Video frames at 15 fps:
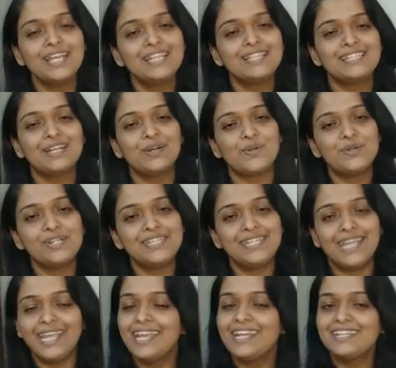So
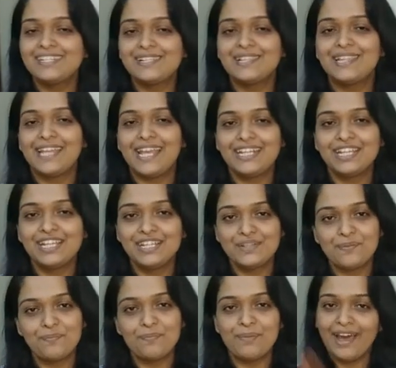take care till then.
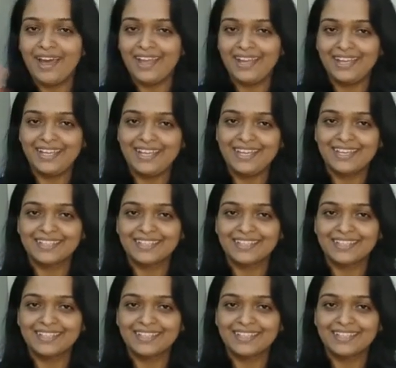Bye.